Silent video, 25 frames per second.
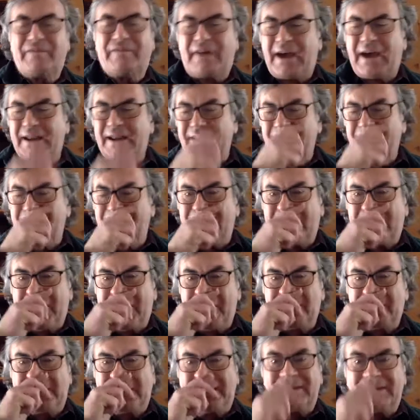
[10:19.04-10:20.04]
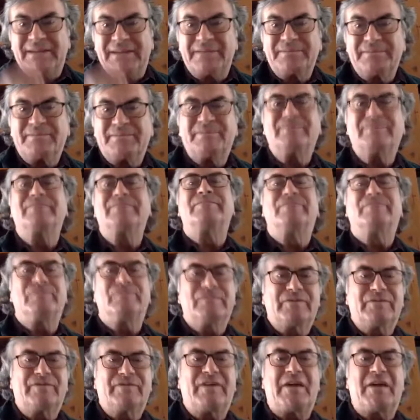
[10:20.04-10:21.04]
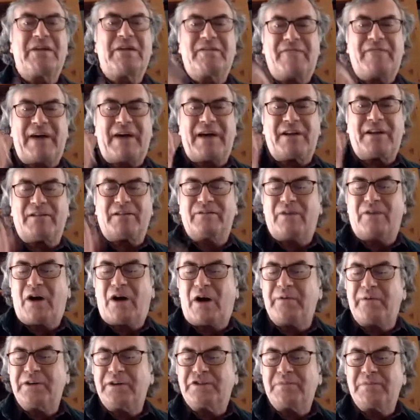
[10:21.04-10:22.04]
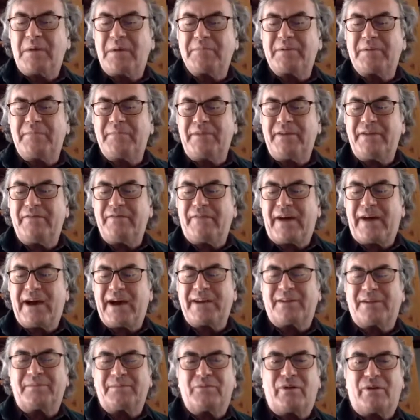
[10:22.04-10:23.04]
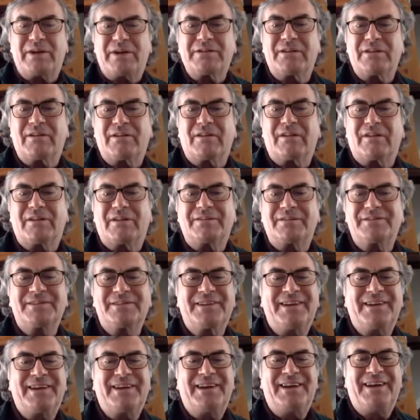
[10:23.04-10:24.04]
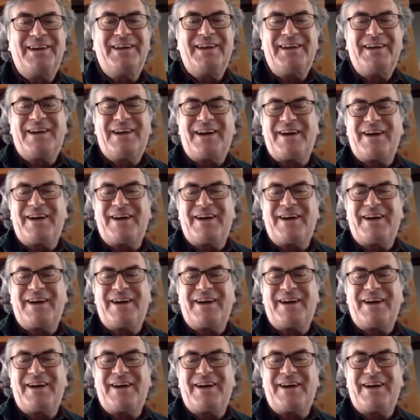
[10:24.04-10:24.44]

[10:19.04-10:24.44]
Vital environment. Very vital. Always remember, be vital, boys and girls. All